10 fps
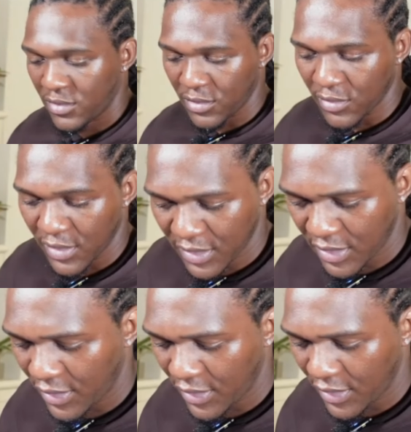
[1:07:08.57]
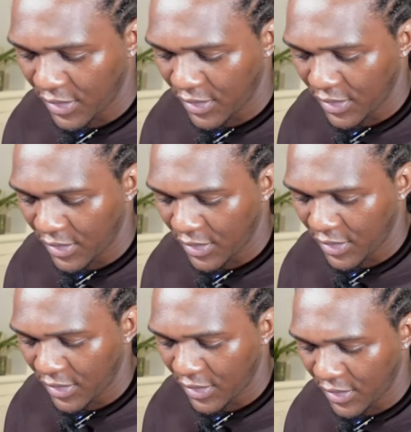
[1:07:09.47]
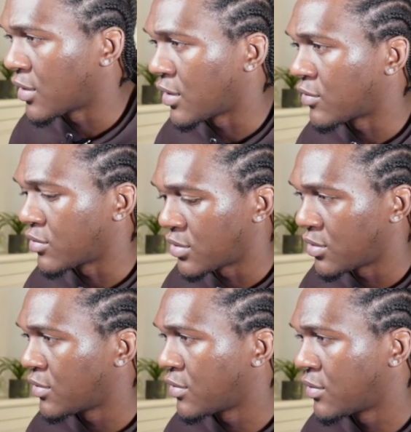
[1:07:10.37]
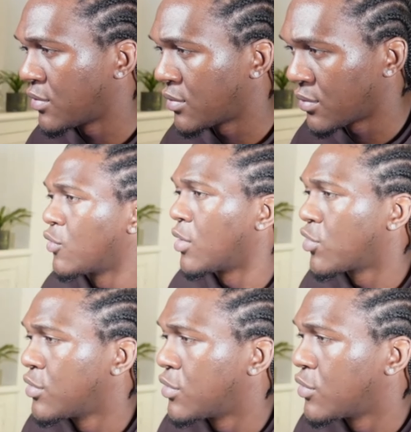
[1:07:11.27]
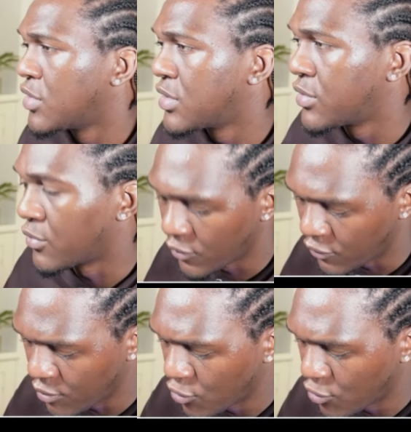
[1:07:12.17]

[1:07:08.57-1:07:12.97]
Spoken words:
So let's see if I can cancel that out. So what I'm going to do is